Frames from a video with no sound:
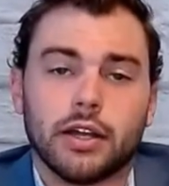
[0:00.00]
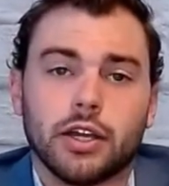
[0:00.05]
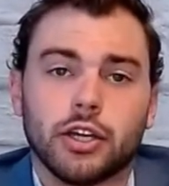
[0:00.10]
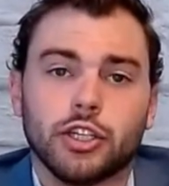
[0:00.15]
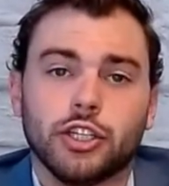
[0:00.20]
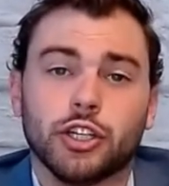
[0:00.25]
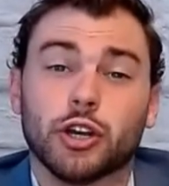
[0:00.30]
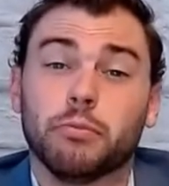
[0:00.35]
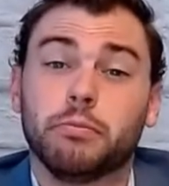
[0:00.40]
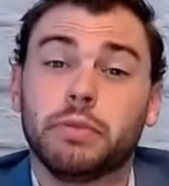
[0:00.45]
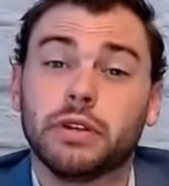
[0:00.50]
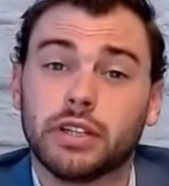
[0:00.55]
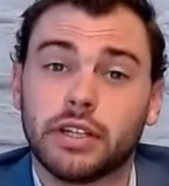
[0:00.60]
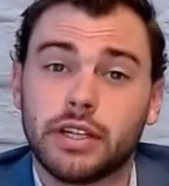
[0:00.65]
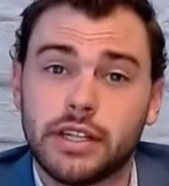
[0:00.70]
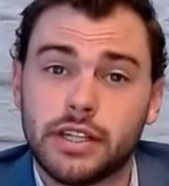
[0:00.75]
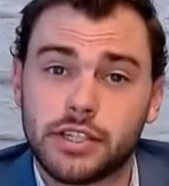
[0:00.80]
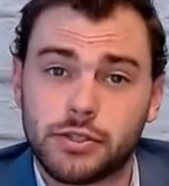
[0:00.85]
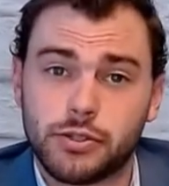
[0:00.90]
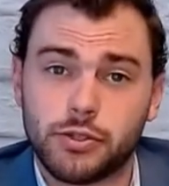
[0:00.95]
Your
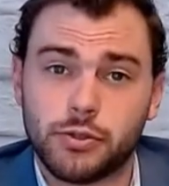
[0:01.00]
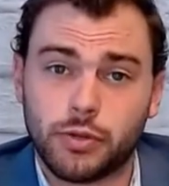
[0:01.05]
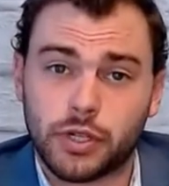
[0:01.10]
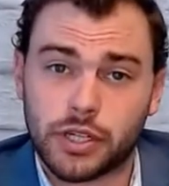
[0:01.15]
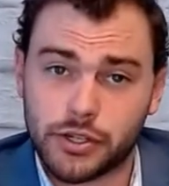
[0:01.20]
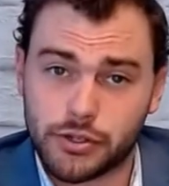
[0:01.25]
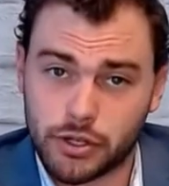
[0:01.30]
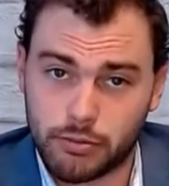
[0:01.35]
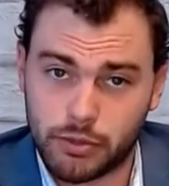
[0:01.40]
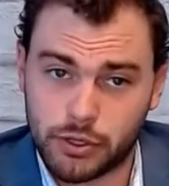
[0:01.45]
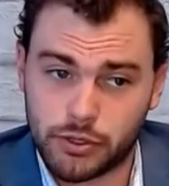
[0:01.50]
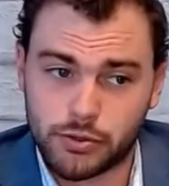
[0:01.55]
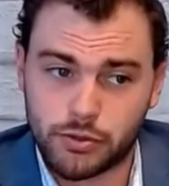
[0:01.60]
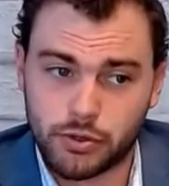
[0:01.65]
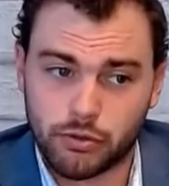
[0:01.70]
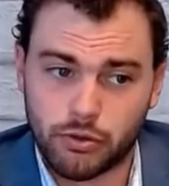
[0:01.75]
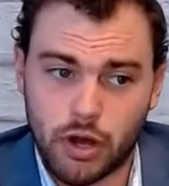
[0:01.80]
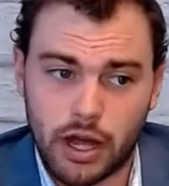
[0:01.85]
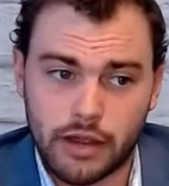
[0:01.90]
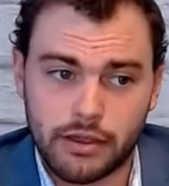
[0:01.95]
ability to contribute to a
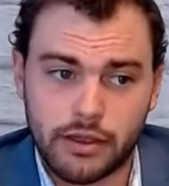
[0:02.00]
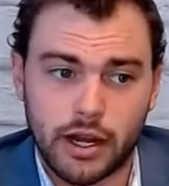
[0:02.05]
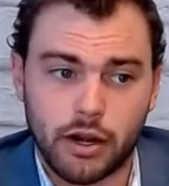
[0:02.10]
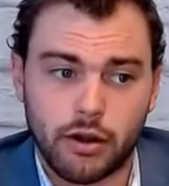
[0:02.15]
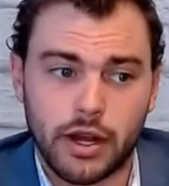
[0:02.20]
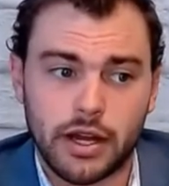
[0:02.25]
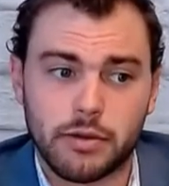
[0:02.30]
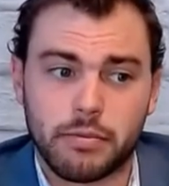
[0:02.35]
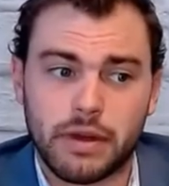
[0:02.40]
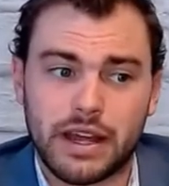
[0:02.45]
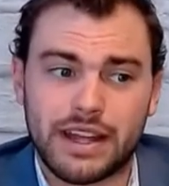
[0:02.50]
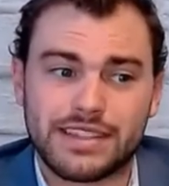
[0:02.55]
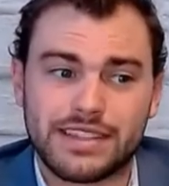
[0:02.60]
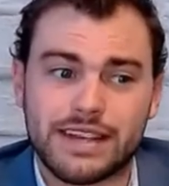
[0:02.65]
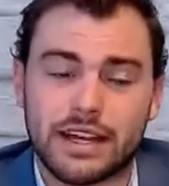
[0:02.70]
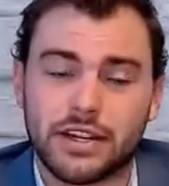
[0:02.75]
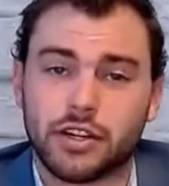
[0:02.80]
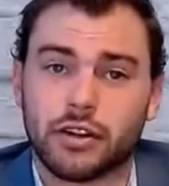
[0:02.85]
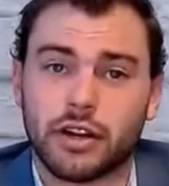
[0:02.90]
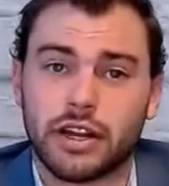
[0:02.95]
Roth IRA depends
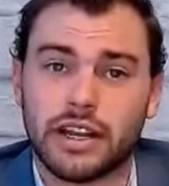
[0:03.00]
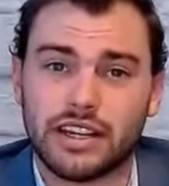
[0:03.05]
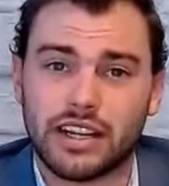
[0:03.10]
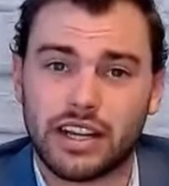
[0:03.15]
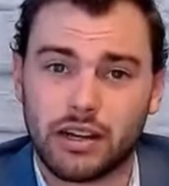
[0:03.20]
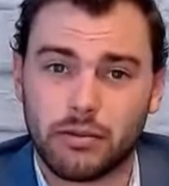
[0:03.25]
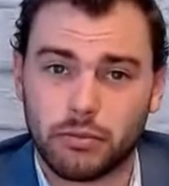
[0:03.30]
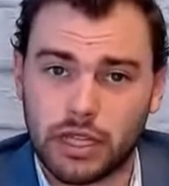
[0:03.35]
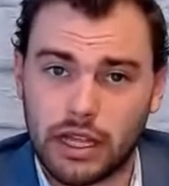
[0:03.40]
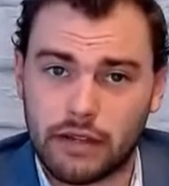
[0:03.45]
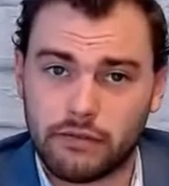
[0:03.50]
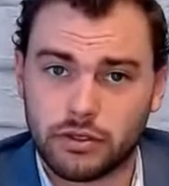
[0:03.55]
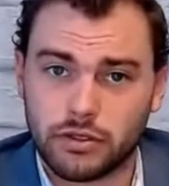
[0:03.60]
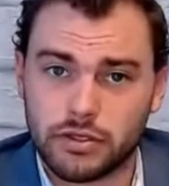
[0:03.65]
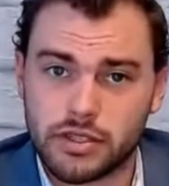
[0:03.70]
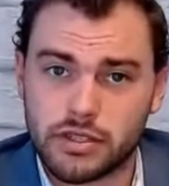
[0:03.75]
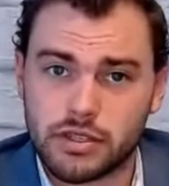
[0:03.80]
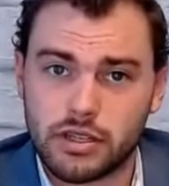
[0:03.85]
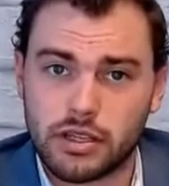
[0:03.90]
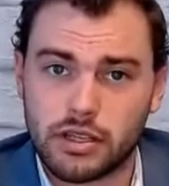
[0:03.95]
on your income
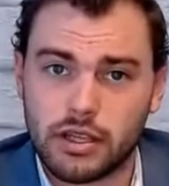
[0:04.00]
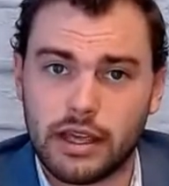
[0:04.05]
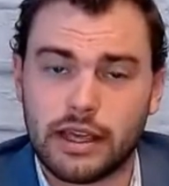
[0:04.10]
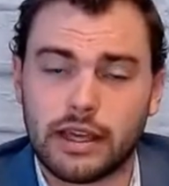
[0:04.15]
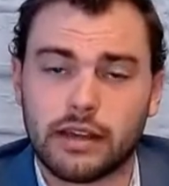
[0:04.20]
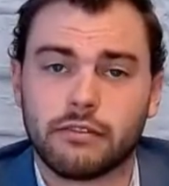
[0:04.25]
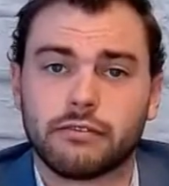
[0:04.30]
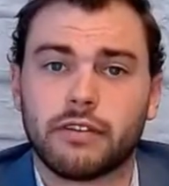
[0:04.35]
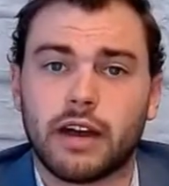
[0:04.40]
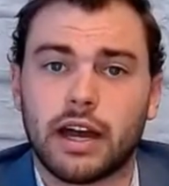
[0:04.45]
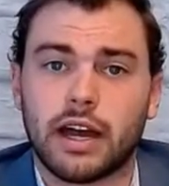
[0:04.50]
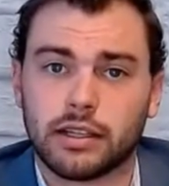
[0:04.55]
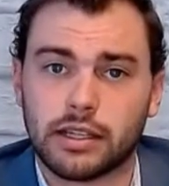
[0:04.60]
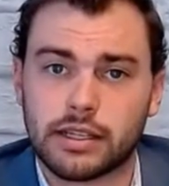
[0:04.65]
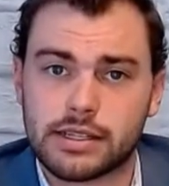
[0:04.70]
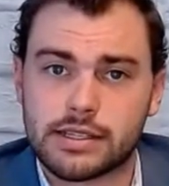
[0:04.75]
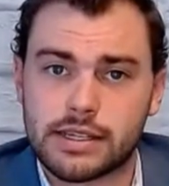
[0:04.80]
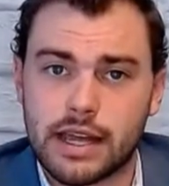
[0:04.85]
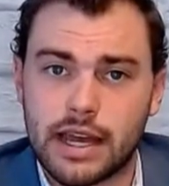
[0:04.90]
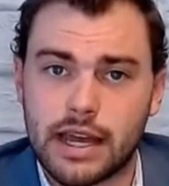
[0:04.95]
levels and
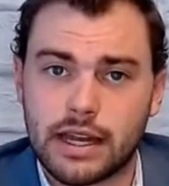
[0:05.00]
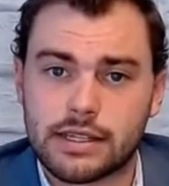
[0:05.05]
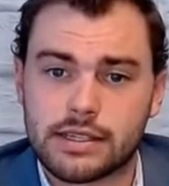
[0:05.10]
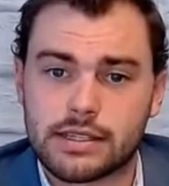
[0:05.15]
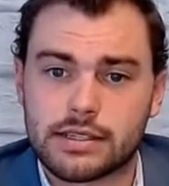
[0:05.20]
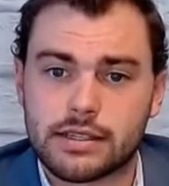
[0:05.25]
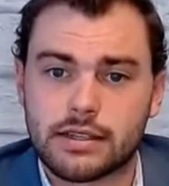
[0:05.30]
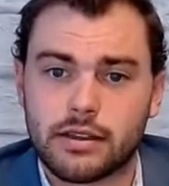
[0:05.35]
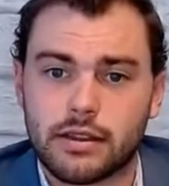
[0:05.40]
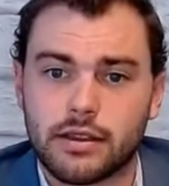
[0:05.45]
filing status.